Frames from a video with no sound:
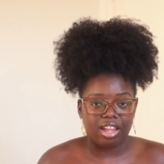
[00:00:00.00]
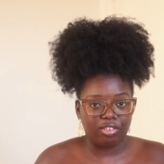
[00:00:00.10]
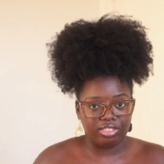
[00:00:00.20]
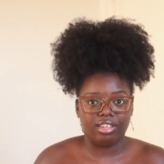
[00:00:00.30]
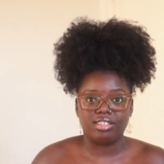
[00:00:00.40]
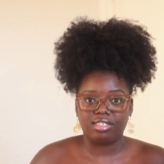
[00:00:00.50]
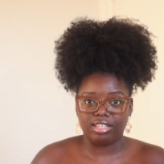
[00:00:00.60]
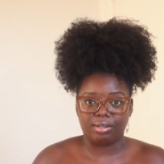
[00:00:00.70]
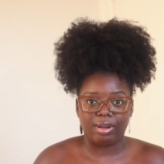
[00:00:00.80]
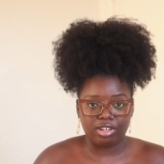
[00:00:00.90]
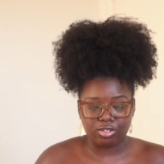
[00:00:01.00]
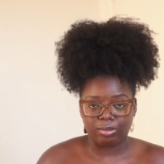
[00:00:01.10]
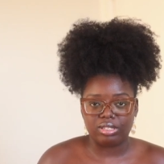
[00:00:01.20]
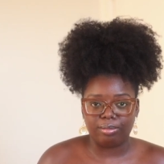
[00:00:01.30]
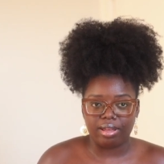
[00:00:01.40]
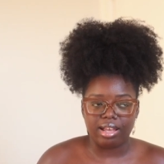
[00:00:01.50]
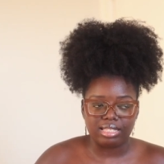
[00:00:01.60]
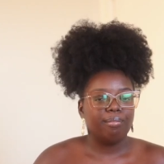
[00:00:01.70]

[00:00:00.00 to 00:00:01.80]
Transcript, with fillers: everything is linked in my description box.